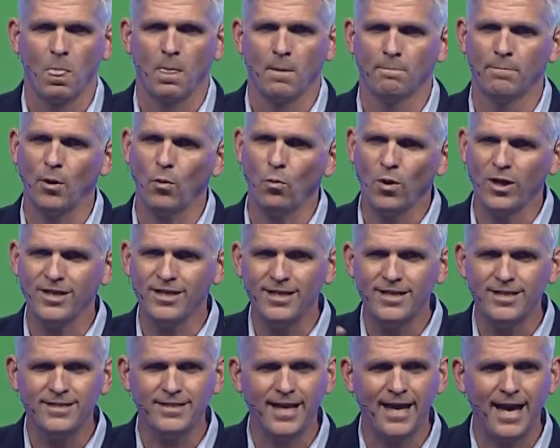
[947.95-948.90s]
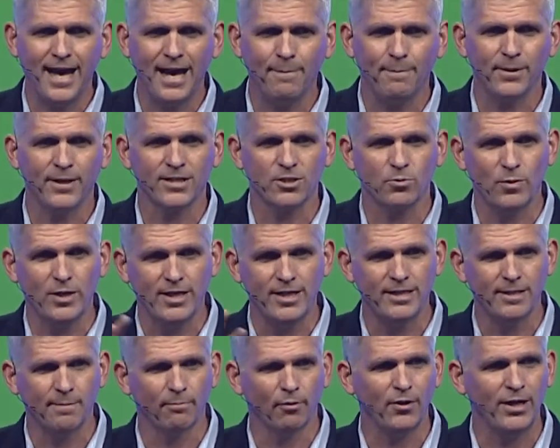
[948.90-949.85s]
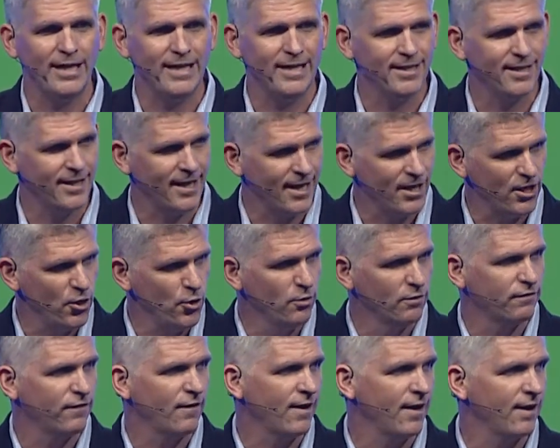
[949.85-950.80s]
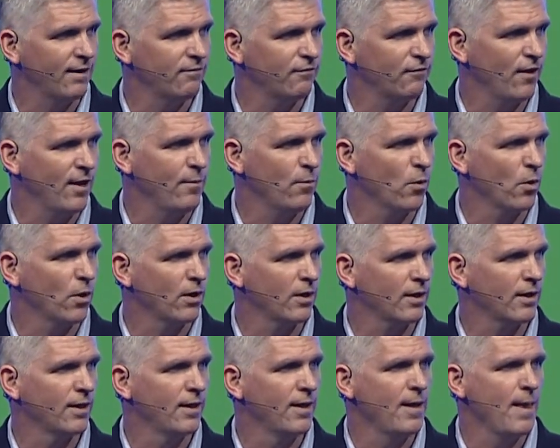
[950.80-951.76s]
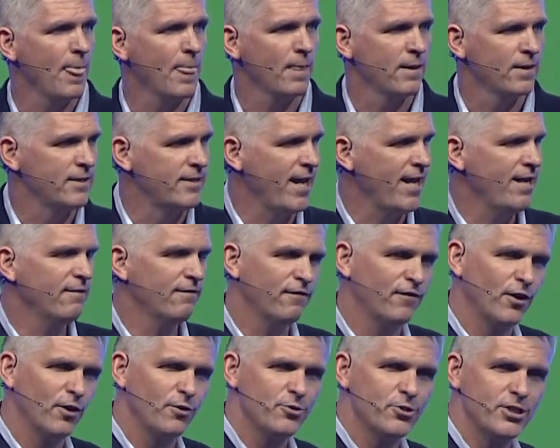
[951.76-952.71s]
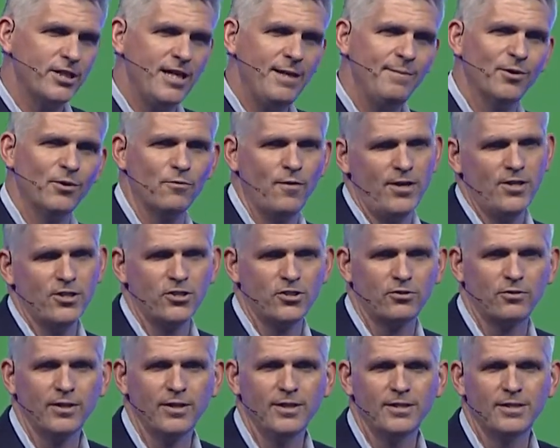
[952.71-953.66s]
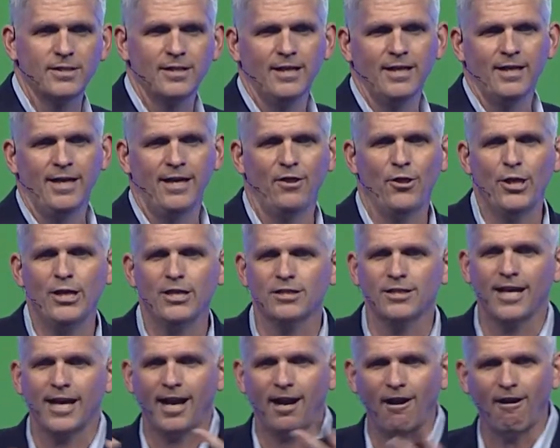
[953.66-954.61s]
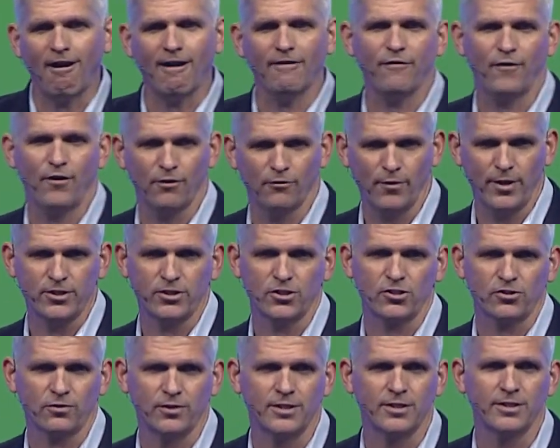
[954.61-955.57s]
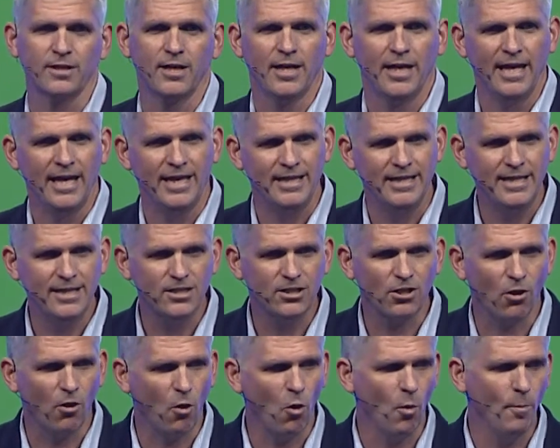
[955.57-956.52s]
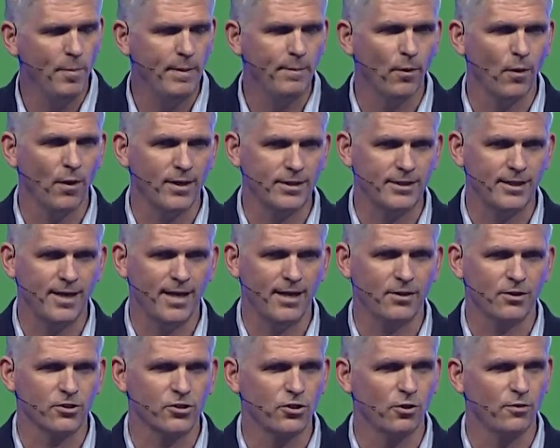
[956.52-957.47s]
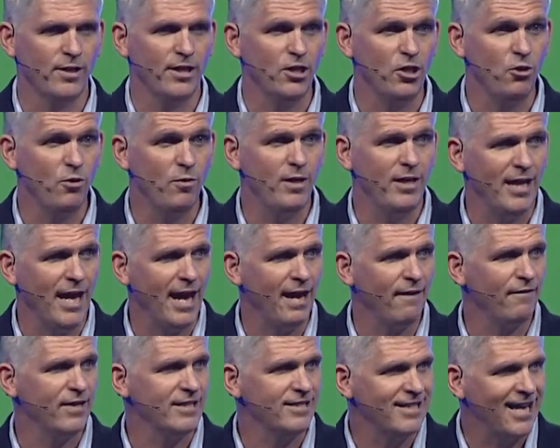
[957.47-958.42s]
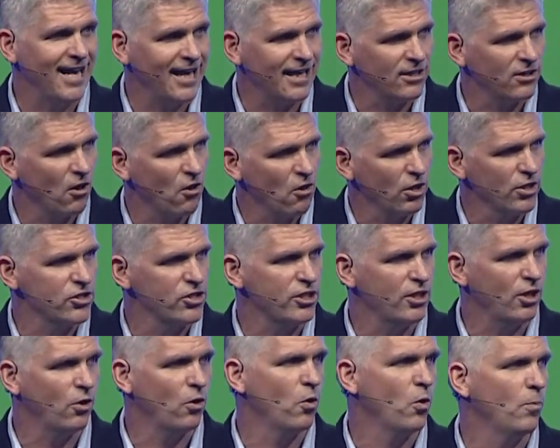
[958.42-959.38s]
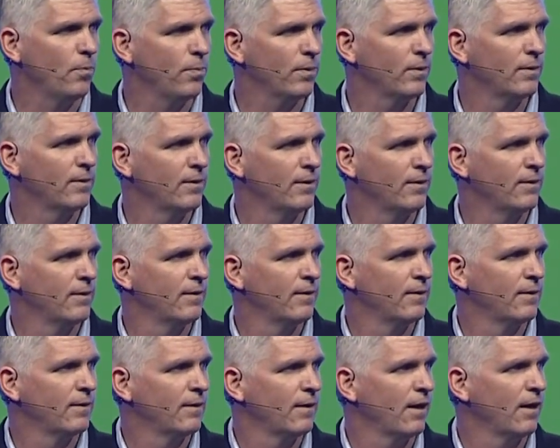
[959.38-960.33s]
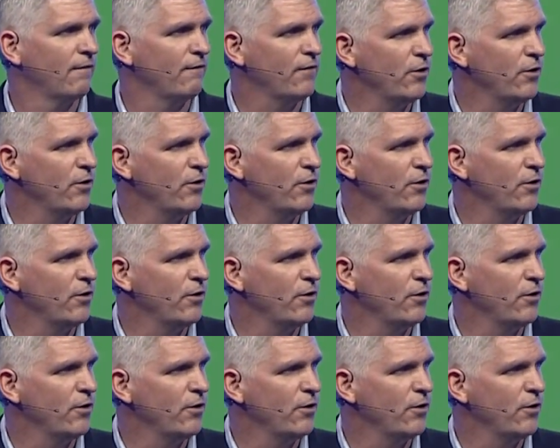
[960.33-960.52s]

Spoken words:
But what needs to happen is we need to bring into that unifying framework data flow schema registries and things like Kafka registries. It needs to all be brought together so that you have a technology hope of